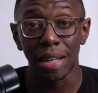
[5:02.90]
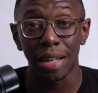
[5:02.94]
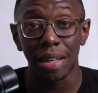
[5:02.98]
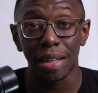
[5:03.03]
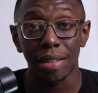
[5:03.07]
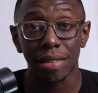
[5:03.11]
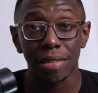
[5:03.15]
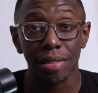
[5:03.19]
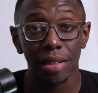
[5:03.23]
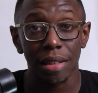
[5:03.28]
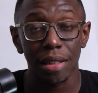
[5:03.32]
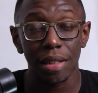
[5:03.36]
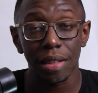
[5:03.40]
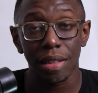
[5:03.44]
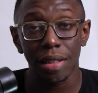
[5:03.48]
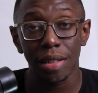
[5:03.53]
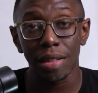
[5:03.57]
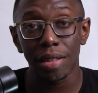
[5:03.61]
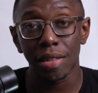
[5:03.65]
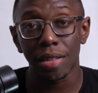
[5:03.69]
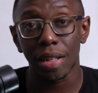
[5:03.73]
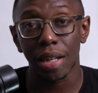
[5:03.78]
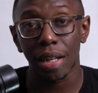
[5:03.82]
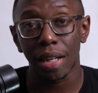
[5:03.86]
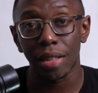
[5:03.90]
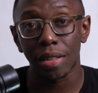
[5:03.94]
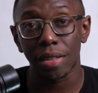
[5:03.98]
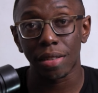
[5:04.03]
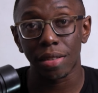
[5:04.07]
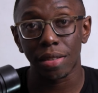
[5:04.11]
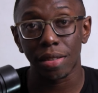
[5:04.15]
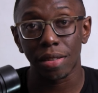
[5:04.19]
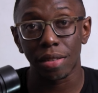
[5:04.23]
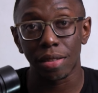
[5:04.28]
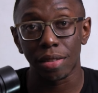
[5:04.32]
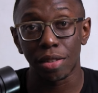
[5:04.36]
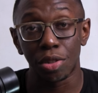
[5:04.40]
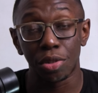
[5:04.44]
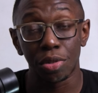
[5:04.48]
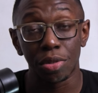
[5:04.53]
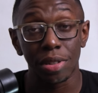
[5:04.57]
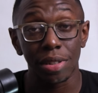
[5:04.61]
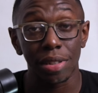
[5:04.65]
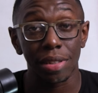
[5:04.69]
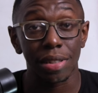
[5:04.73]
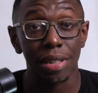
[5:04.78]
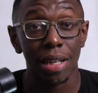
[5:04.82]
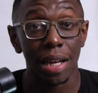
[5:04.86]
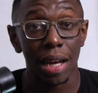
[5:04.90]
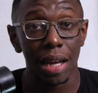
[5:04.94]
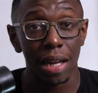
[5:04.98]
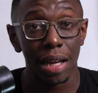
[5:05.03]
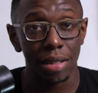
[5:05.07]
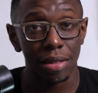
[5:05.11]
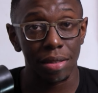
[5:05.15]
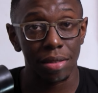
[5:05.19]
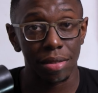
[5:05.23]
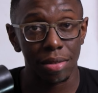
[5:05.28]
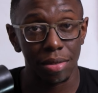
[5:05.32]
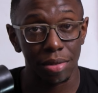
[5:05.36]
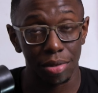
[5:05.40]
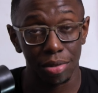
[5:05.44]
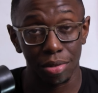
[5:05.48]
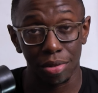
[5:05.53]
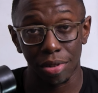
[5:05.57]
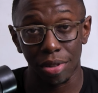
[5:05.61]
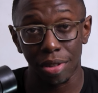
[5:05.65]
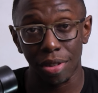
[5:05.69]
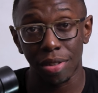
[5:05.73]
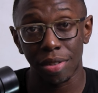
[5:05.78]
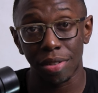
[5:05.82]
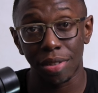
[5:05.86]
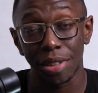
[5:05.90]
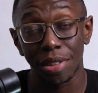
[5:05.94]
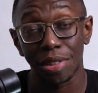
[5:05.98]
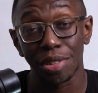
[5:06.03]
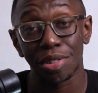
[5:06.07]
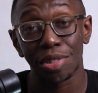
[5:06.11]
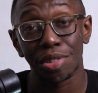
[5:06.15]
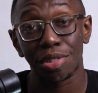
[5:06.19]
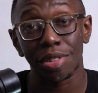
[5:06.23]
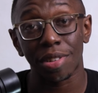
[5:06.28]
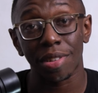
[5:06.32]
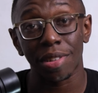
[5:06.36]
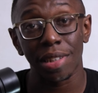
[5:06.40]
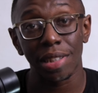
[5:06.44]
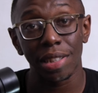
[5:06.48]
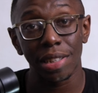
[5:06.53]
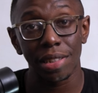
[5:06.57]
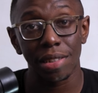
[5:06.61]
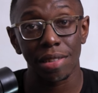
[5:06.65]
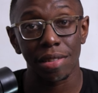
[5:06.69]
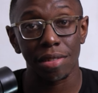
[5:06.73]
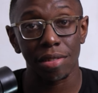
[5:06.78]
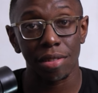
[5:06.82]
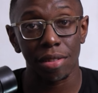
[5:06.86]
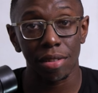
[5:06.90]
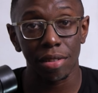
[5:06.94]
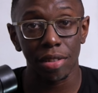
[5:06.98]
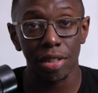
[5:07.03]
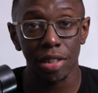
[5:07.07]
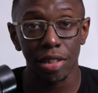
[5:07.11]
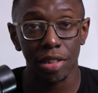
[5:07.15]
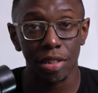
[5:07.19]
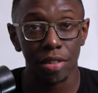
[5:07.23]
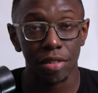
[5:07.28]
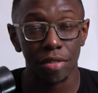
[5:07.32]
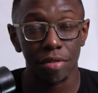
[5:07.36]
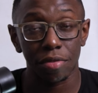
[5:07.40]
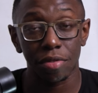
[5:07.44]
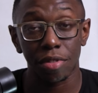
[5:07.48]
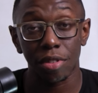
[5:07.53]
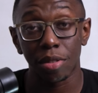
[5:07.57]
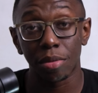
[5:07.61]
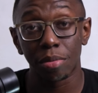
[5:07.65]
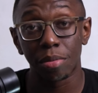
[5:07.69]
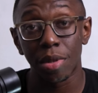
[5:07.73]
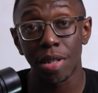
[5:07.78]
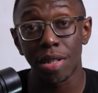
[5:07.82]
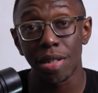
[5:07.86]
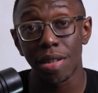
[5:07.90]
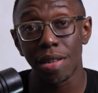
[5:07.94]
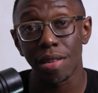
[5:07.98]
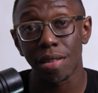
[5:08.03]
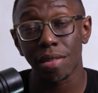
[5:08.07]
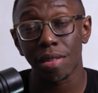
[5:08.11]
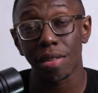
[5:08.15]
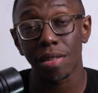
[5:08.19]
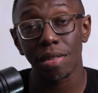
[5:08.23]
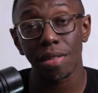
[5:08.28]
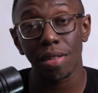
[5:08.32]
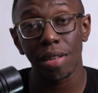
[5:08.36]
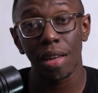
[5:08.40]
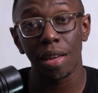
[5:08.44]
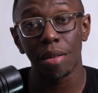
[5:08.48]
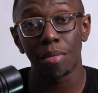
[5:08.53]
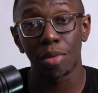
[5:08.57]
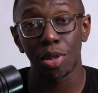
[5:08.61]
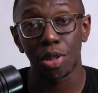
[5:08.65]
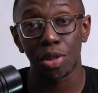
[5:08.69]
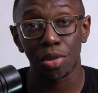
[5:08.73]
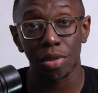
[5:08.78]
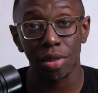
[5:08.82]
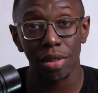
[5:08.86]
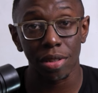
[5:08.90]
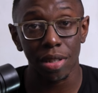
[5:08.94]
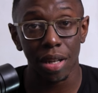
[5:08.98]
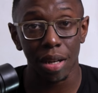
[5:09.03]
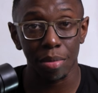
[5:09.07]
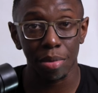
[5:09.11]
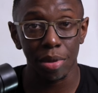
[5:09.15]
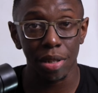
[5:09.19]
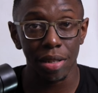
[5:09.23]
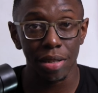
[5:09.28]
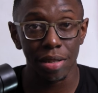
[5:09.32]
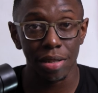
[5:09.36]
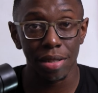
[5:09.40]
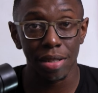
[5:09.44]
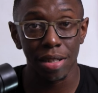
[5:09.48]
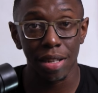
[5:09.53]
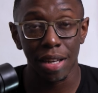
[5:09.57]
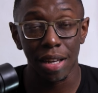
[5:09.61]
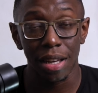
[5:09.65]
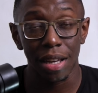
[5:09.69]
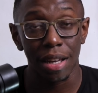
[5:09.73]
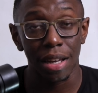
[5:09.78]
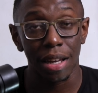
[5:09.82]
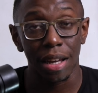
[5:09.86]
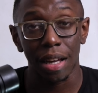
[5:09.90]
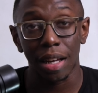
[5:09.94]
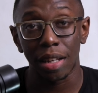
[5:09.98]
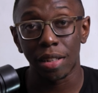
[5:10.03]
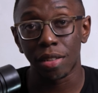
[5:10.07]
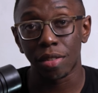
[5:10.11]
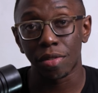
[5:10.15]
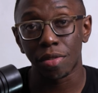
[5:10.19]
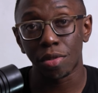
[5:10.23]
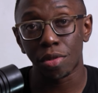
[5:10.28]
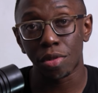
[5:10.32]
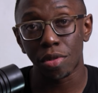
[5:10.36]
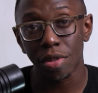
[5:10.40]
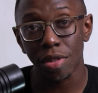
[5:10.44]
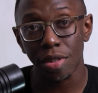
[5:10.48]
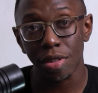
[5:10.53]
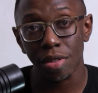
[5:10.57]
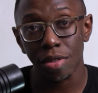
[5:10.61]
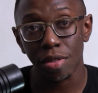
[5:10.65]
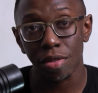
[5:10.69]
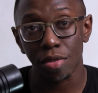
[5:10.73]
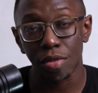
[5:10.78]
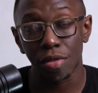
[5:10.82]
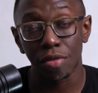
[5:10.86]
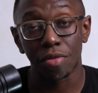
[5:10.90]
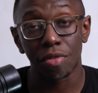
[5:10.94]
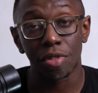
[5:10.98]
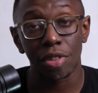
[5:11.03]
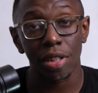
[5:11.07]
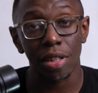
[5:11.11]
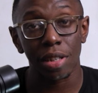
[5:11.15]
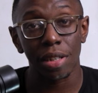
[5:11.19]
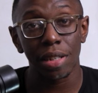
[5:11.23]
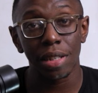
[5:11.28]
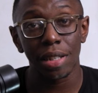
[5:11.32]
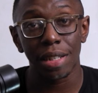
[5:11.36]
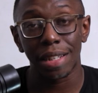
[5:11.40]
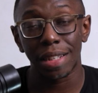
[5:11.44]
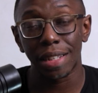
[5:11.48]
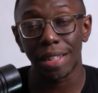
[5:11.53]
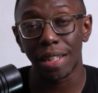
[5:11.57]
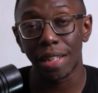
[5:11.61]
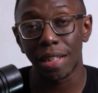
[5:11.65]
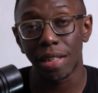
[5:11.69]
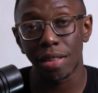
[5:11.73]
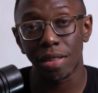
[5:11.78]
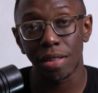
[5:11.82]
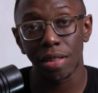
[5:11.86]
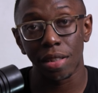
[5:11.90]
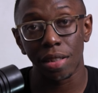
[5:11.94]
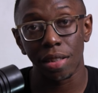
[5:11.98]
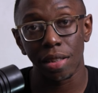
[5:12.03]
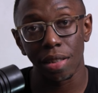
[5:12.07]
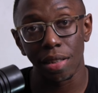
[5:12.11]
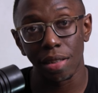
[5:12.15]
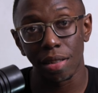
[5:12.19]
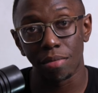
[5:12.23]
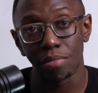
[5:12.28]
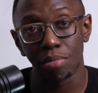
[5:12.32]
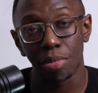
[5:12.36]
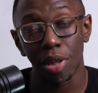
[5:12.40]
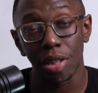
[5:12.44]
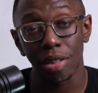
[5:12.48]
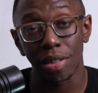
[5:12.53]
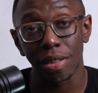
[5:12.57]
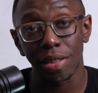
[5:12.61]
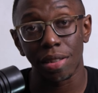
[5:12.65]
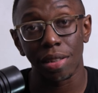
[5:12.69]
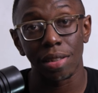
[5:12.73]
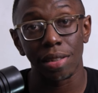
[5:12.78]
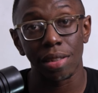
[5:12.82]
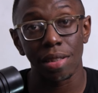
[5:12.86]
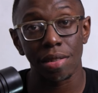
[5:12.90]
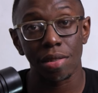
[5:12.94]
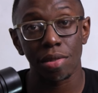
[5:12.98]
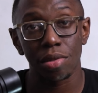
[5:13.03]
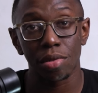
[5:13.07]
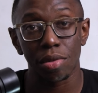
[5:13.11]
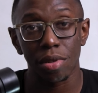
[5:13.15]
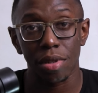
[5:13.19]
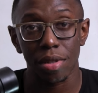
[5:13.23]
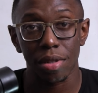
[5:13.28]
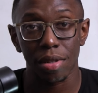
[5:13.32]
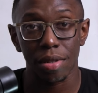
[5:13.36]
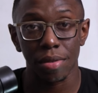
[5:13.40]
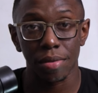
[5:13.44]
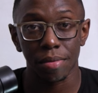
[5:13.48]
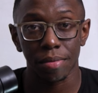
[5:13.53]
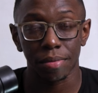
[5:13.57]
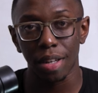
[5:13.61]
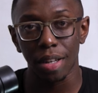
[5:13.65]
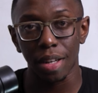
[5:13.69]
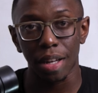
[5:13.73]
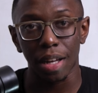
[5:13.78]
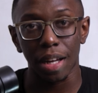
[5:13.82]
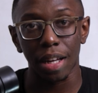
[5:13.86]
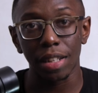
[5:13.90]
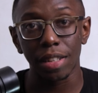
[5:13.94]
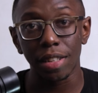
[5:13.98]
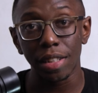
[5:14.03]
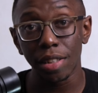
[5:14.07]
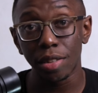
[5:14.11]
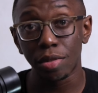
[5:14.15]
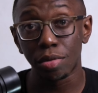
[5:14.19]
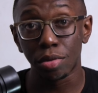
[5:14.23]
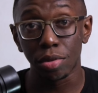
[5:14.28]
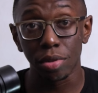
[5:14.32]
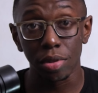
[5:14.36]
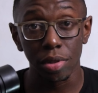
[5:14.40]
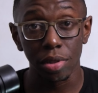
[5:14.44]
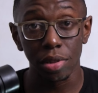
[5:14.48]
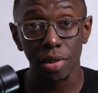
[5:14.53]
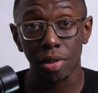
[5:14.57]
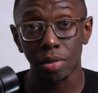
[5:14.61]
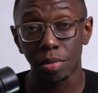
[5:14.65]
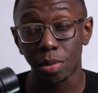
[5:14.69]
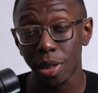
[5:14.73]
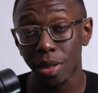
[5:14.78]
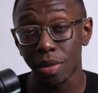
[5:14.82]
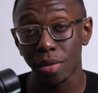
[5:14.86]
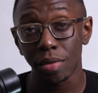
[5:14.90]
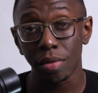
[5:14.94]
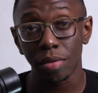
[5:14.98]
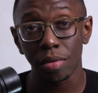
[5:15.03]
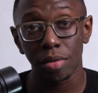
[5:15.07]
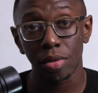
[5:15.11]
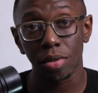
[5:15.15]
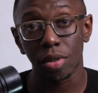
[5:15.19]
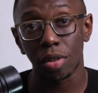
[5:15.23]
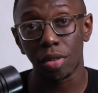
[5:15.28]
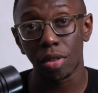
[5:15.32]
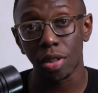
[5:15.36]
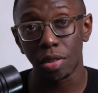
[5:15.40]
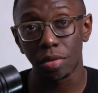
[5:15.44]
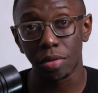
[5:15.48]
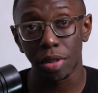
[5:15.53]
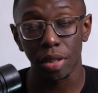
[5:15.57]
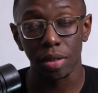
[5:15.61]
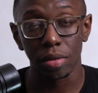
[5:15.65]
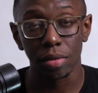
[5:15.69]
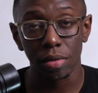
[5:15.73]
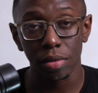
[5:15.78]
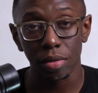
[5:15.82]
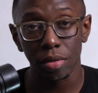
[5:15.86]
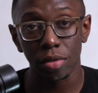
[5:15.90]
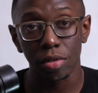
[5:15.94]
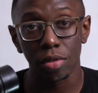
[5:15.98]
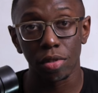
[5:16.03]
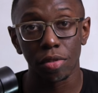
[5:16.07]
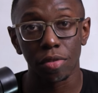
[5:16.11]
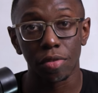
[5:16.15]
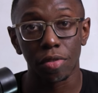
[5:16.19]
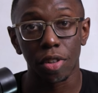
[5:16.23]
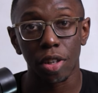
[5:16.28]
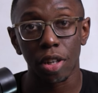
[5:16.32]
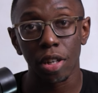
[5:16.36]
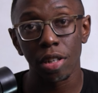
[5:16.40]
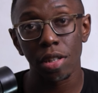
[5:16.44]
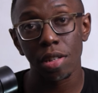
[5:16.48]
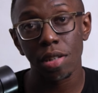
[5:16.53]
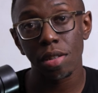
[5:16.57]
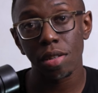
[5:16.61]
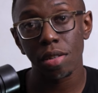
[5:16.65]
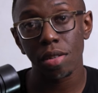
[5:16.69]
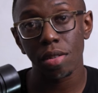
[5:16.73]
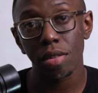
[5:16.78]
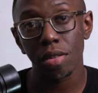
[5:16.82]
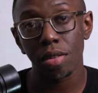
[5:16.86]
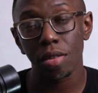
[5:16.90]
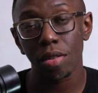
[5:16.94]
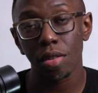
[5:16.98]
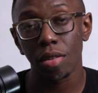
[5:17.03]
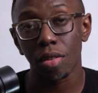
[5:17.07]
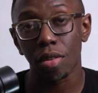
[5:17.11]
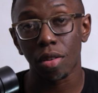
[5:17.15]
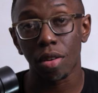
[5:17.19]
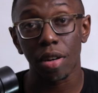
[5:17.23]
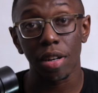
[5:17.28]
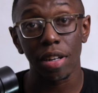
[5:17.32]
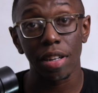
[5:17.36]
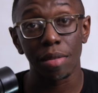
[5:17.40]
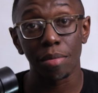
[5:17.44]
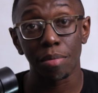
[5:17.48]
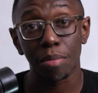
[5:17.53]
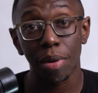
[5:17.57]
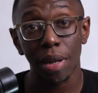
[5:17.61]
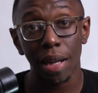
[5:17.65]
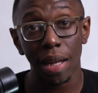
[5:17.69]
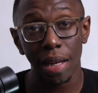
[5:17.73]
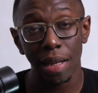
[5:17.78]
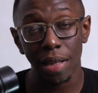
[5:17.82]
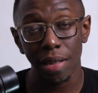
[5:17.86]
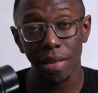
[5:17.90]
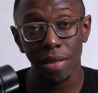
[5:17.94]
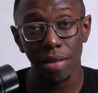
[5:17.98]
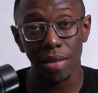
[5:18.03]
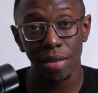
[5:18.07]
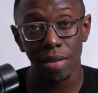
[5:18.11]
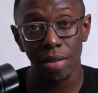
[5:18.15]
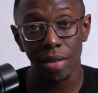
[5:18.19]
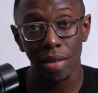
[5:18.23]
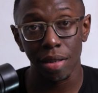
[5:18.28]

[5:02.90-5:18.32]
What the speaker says: it's clear that the juniors can't, or they're strongly discouraged from discussing mature topics, and of course, overtly engaging in political discourse. And these rules, written or unwritten, overt or implied,